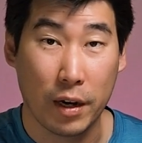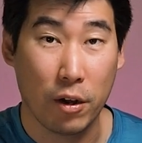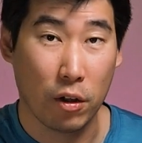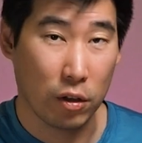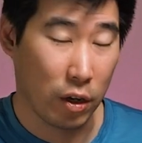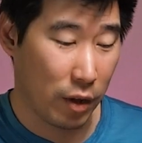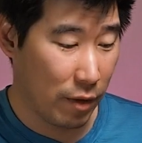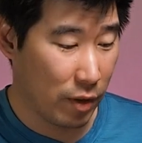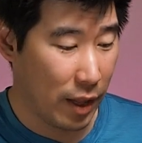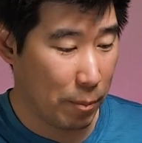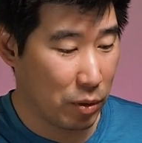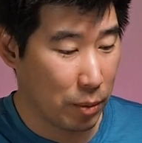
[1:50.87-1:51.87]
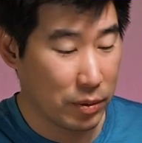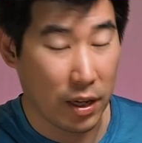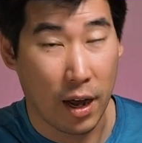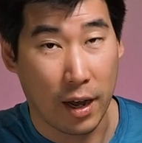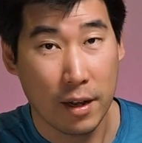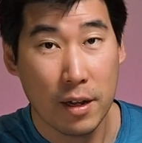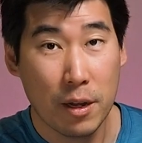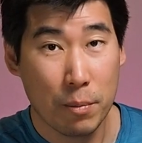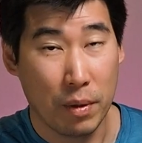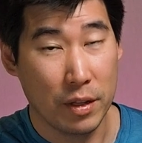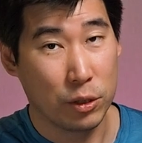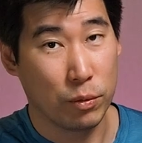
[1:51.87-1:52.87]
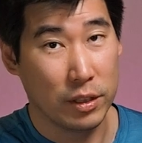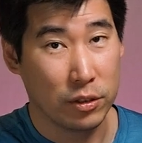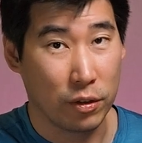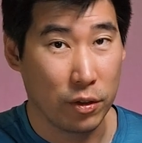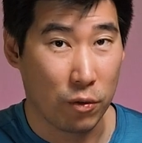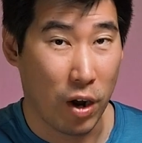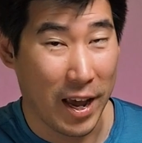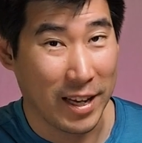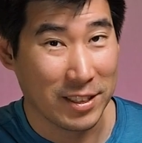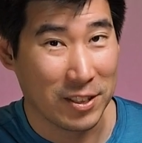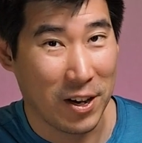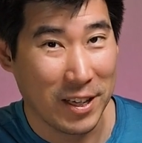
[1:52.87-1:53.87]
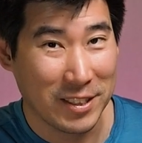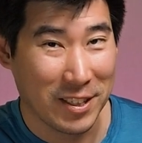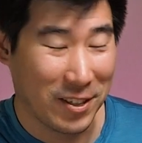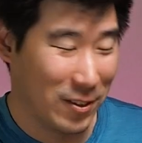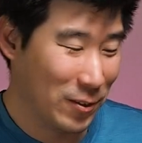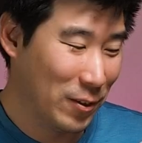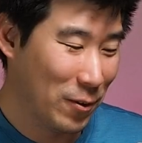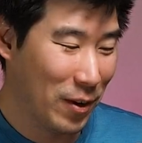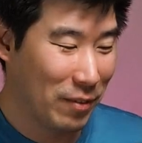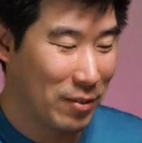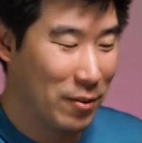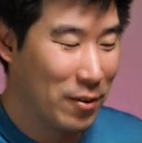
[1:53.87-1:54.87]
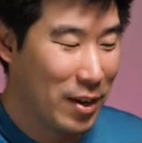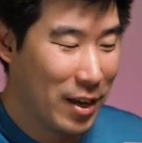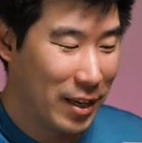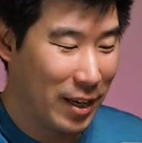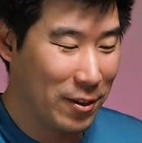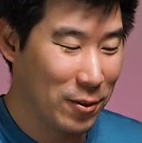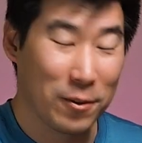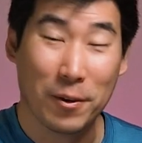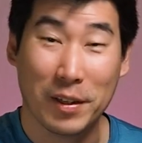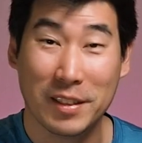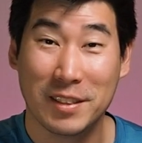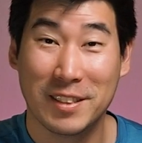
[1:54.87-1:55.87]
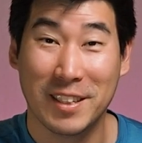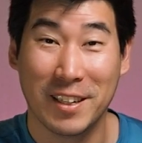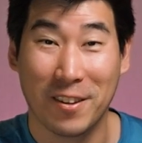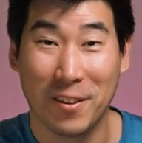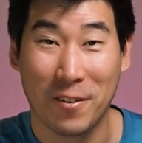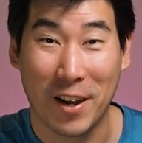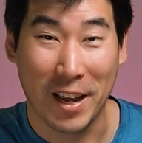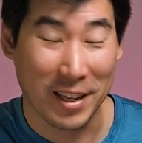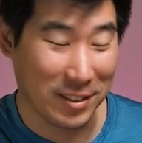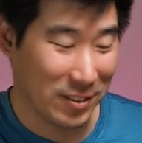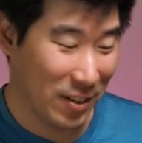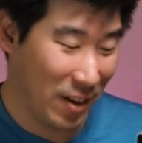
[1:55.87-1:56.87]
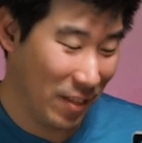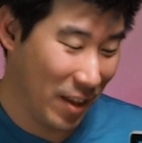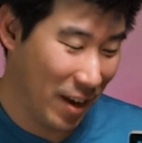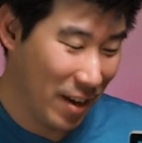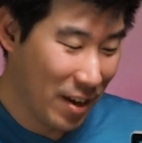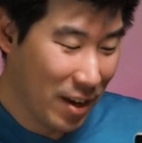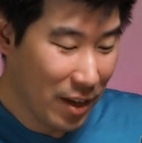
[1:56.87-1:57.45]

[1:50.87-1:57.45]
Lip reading: I know a lot of other laptops are, but this one is on the right hand side, so you do have to get used to it sitting on the right hand side there.